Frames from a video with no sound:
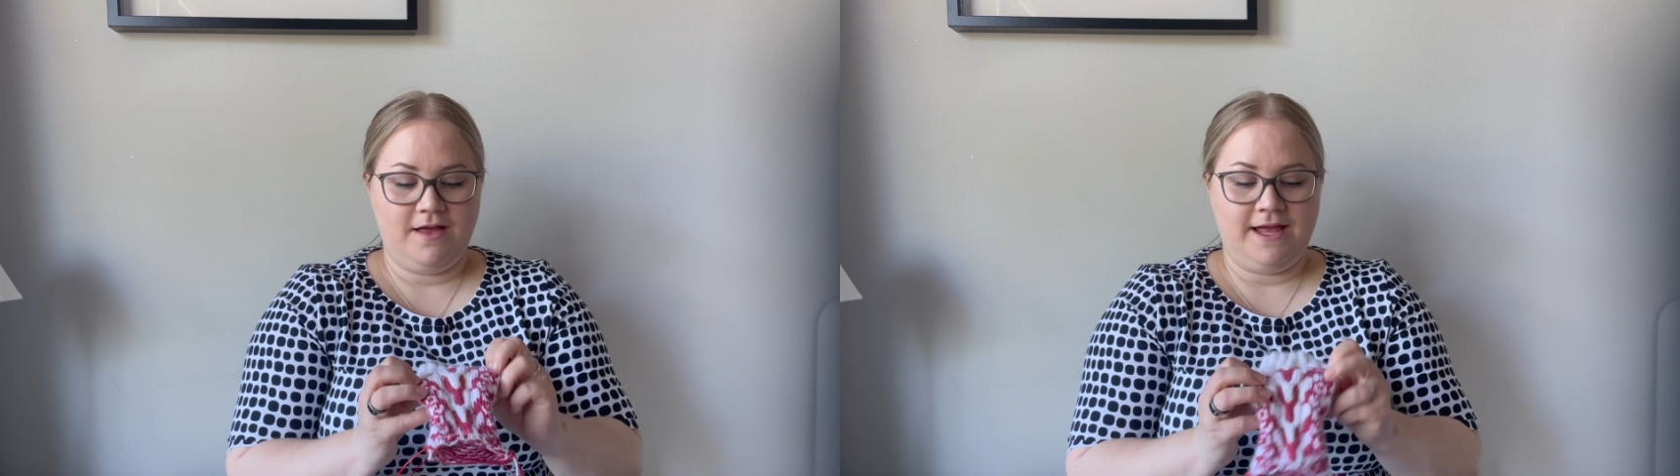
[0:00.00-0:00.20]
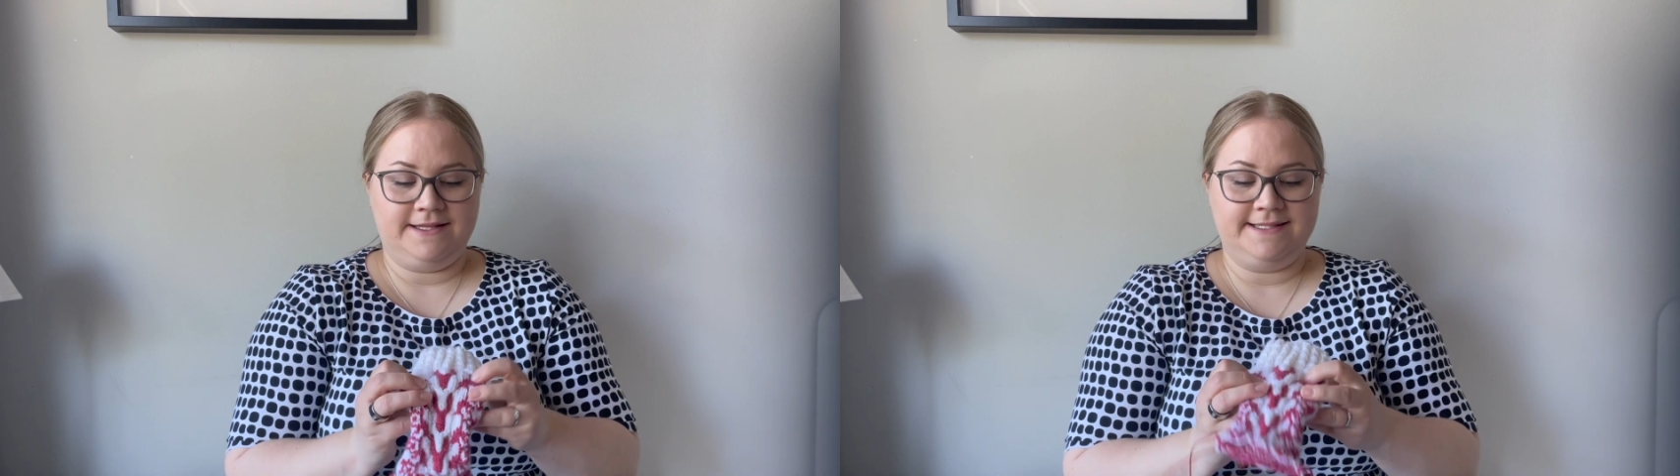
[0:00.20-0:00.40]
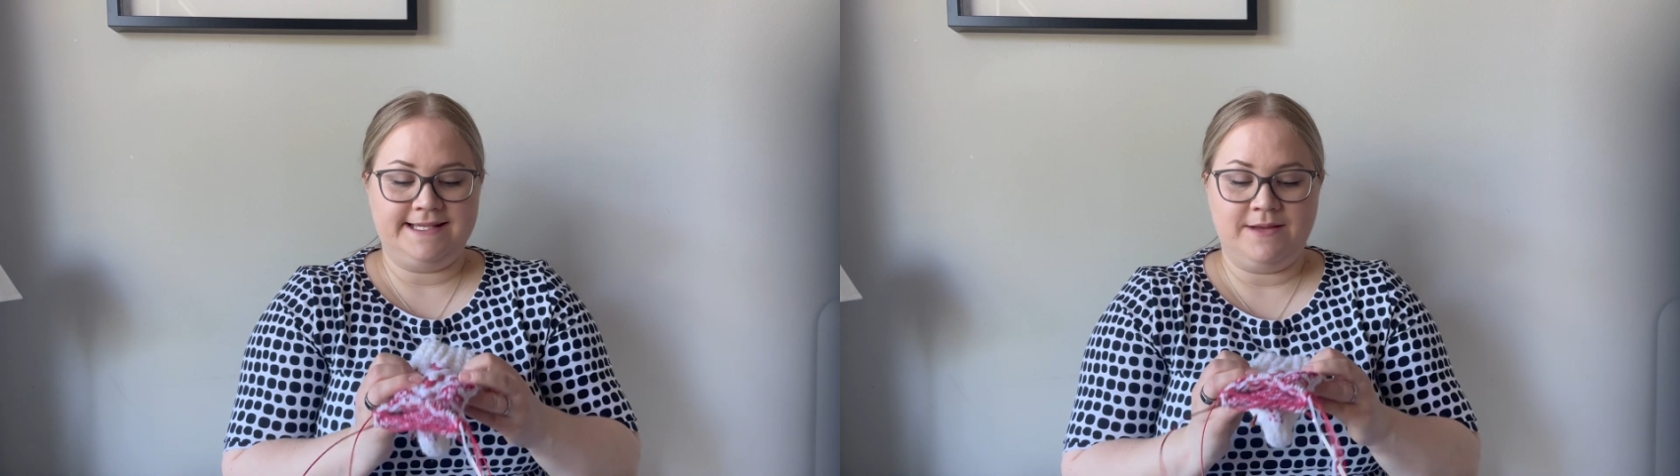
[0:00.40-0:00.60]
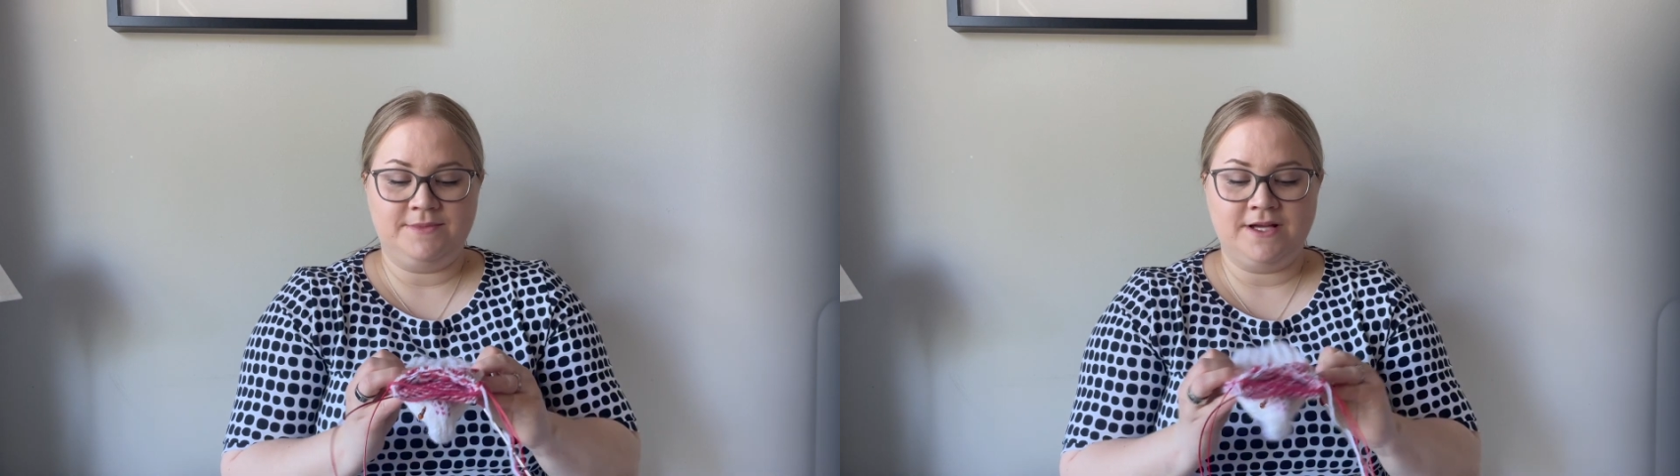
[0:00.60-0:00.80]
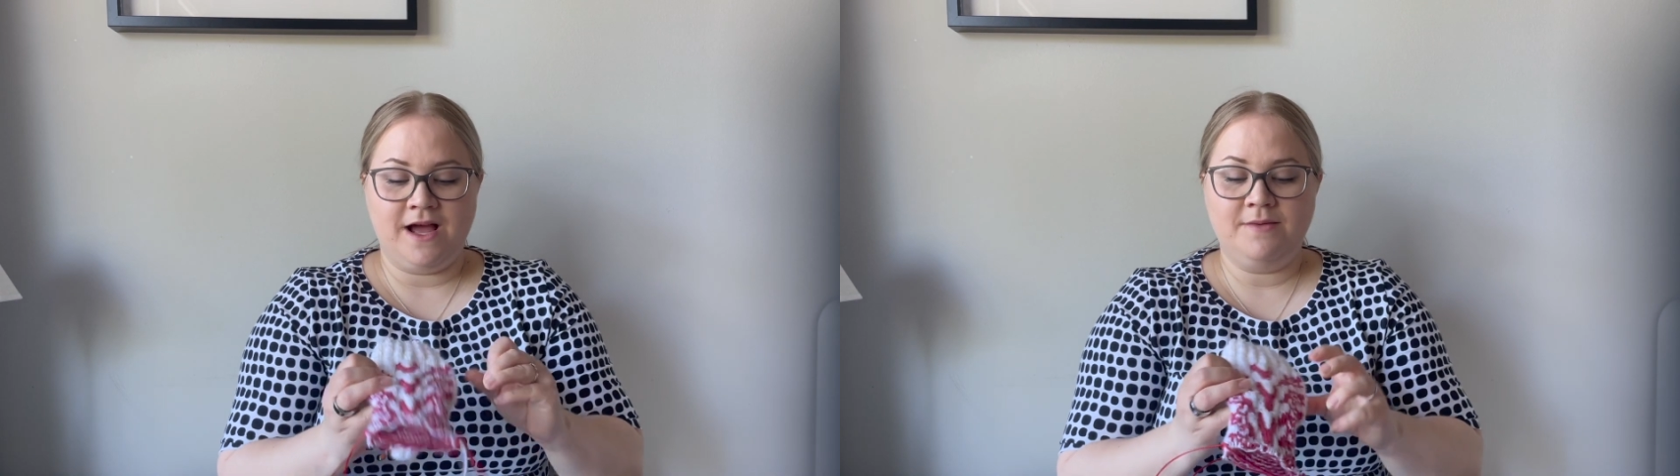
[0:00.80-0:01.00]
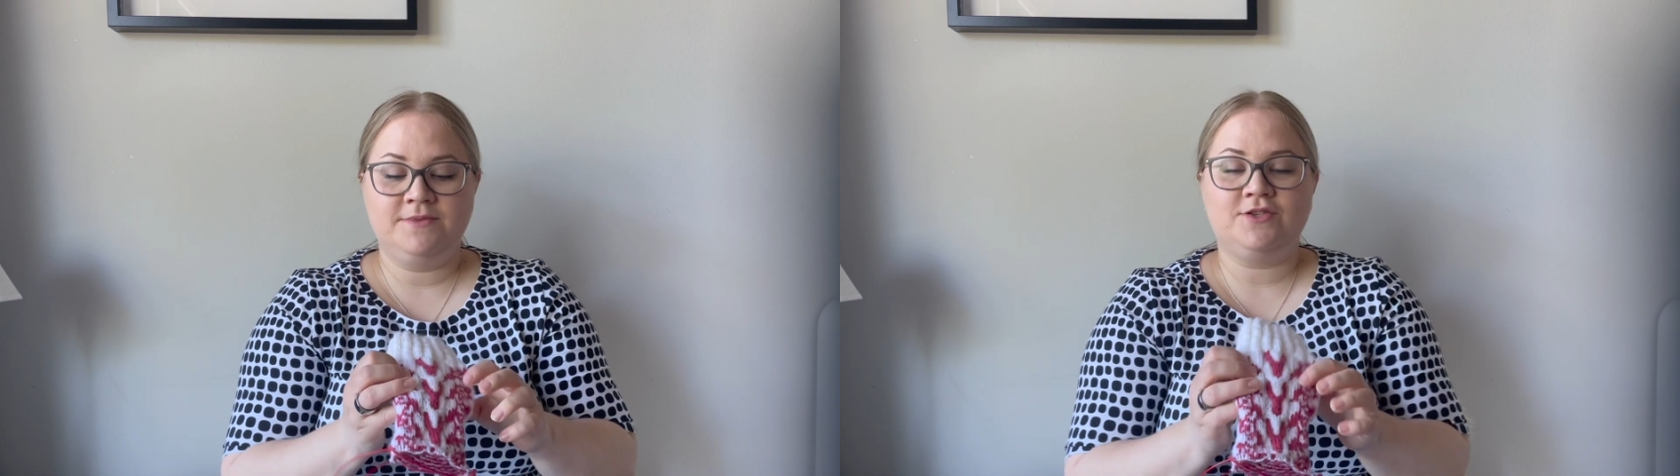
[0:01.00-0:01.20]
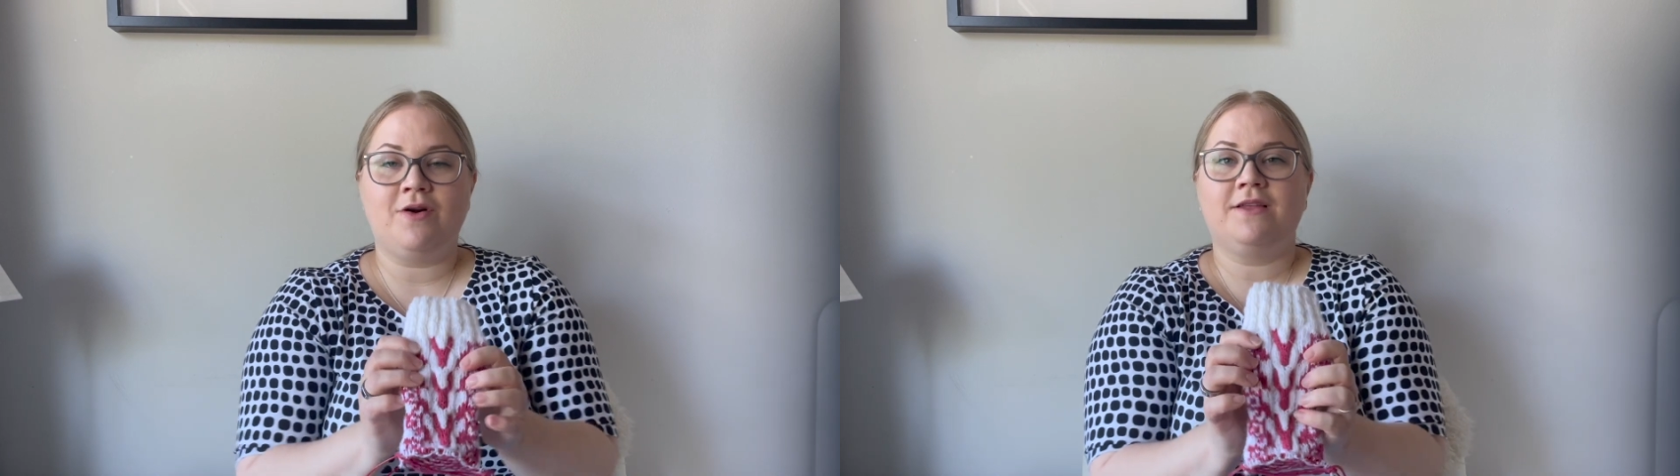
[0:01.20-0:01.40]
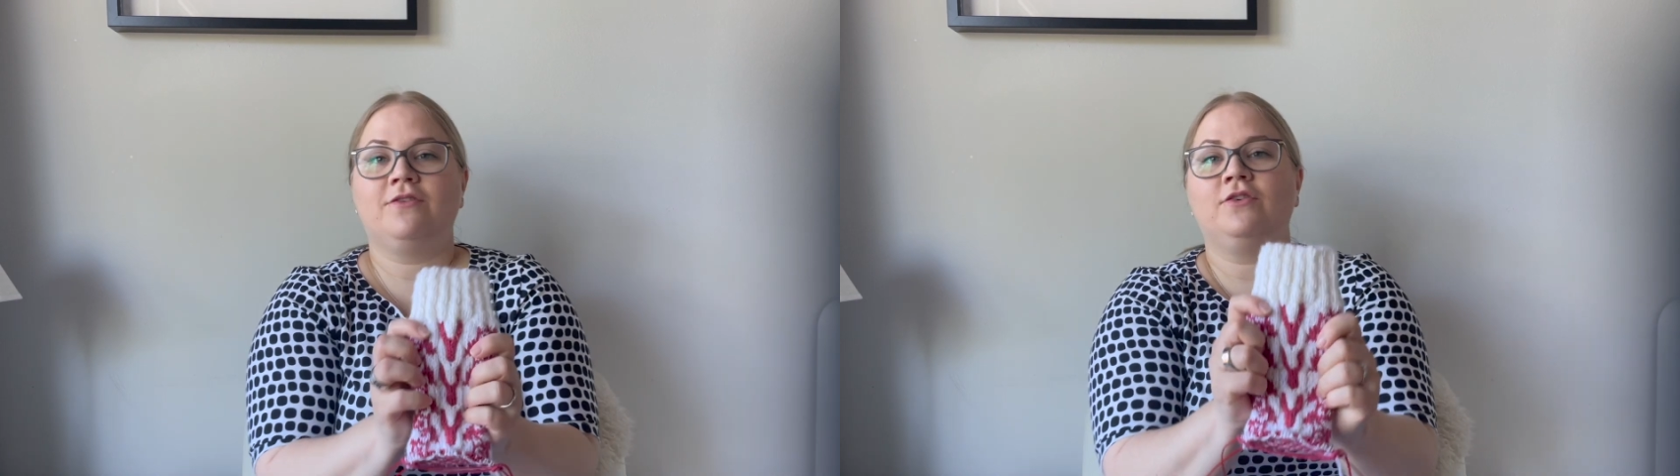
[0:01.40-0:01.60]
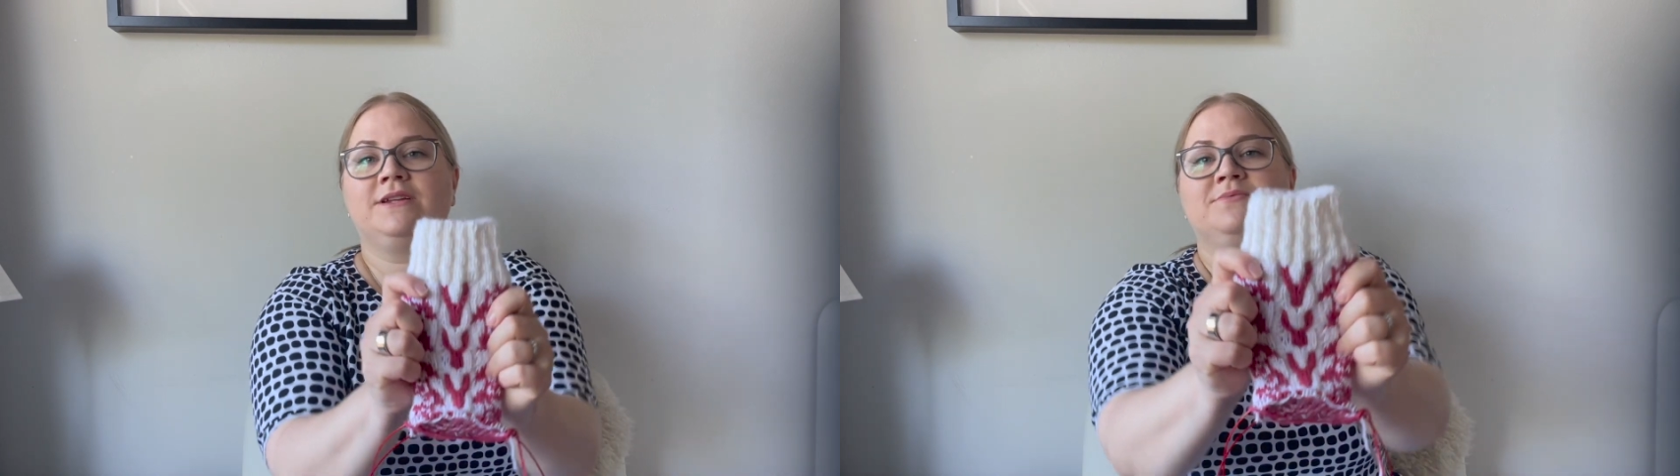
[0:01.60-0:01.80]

at the same time. So I thought it